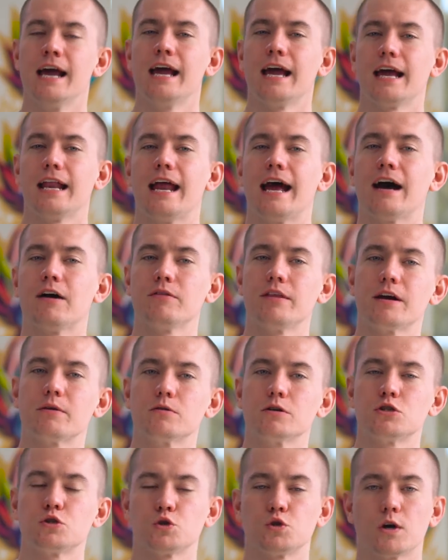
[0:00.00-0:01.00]
and how they
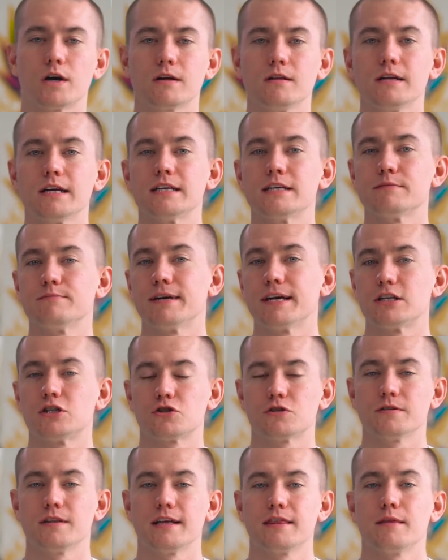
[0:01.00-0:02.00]
were struggling to make
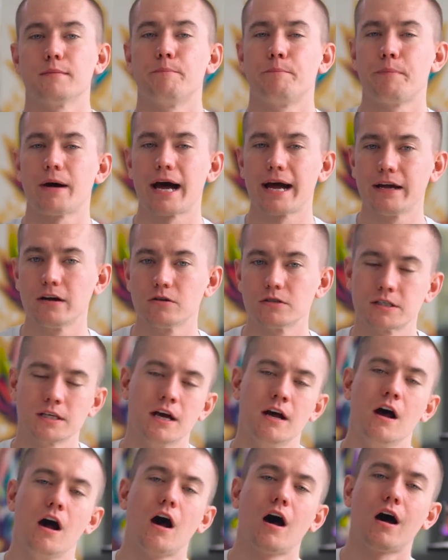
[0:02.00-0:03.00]
sure that the BIOS
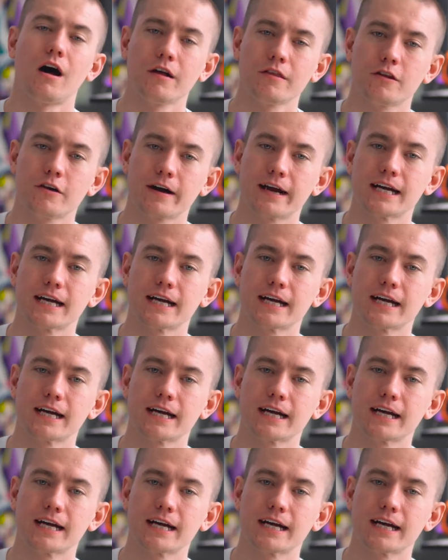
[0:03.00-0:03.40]
on their